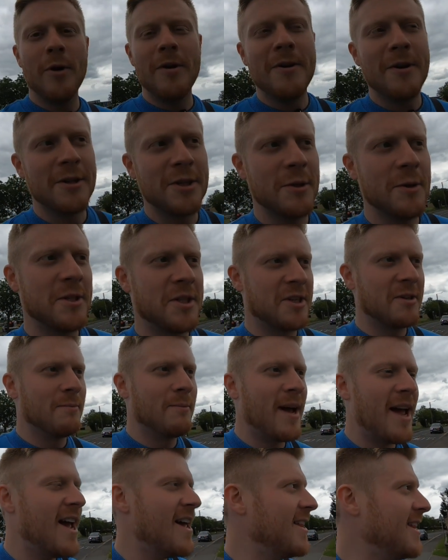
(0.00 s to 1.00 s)
All you got to do is
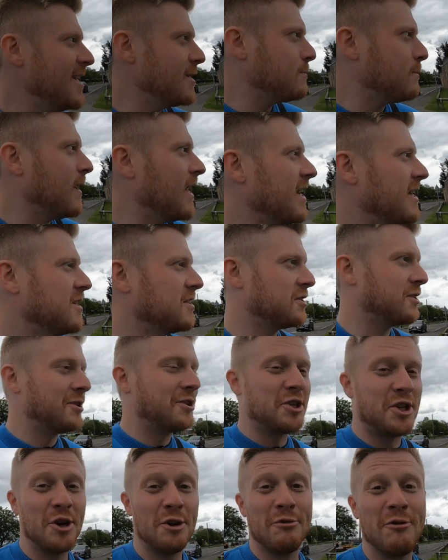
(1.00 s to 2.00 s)
compare this place
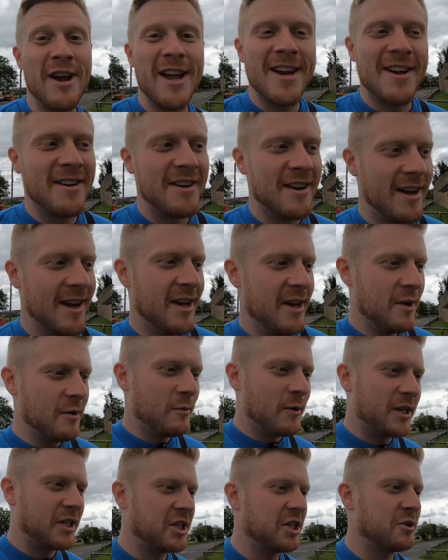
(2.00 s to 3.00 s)
to Turin,
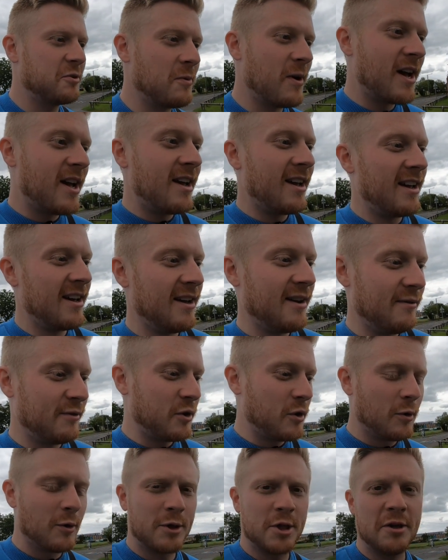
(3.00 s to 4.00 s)
which is where,
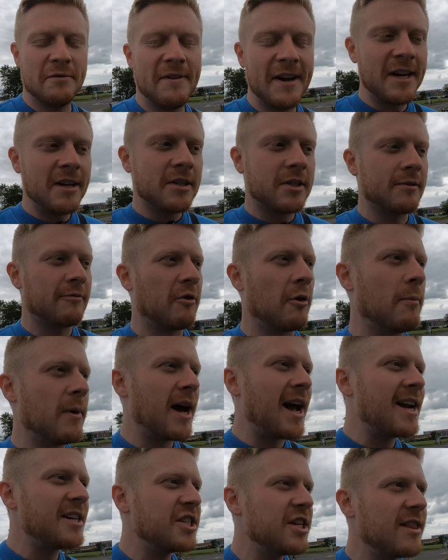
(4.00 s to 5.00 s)
of course, Juventus are from.
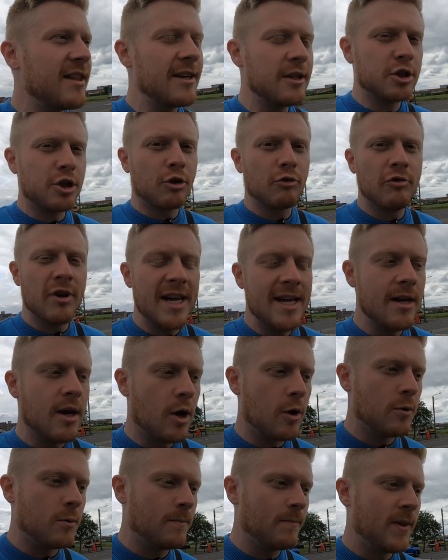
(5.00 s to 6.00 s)
And I actually think
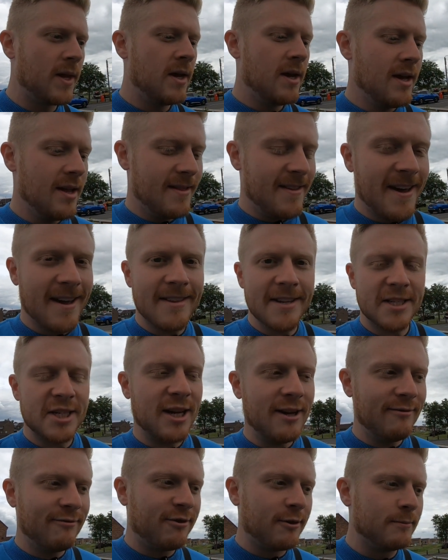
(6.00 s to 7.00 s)
Torino, the other
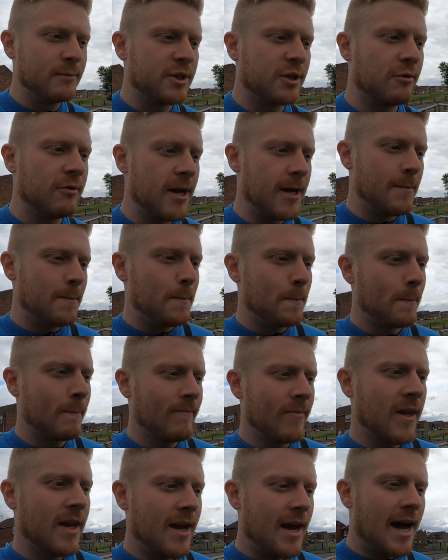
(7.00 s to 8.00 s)
team from Turin,
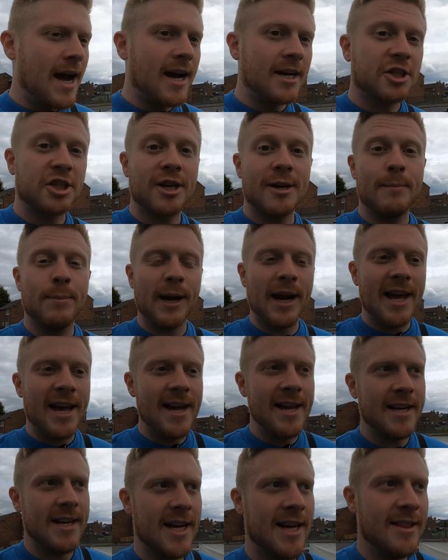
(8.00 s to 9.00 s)
actually
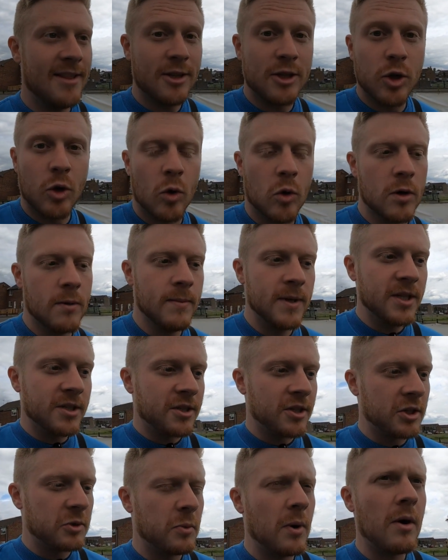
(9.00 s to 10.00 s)
played in the
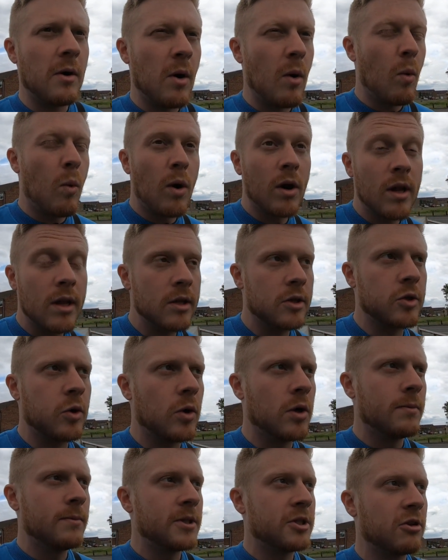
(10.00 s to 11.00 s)
tournaments as well. Or one of the
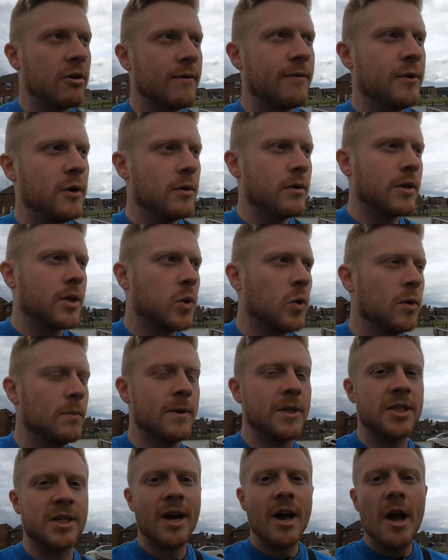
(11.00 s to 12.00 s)
tournaments, or a few of the
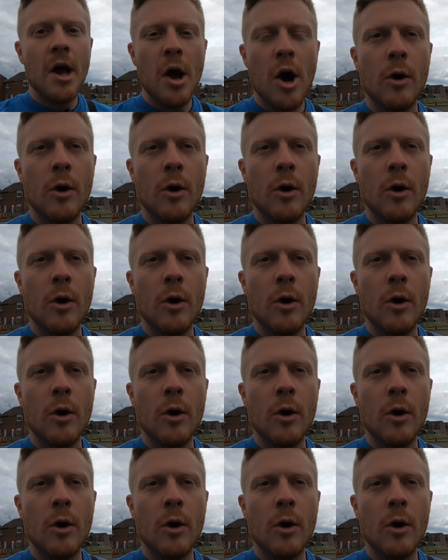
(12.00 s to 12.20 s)
tournaments.